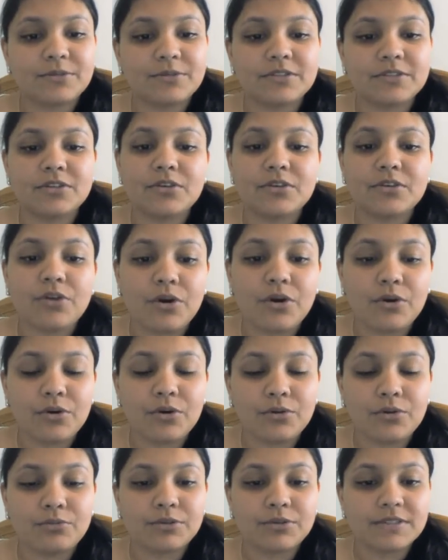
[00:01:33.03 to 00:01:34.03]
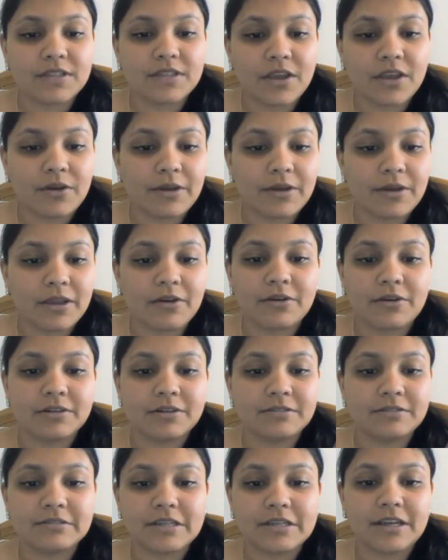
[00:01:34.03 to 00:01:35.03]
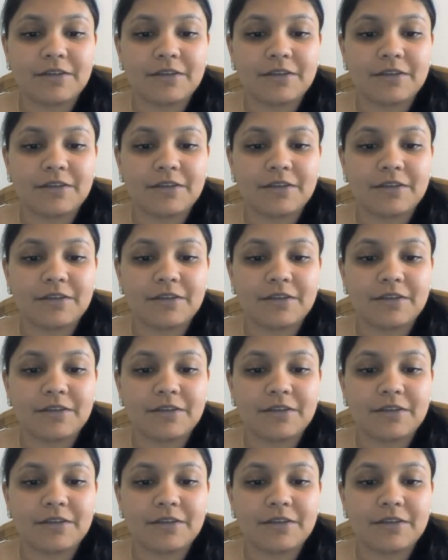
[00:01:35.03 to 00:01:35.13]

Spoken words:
wants to know what's going on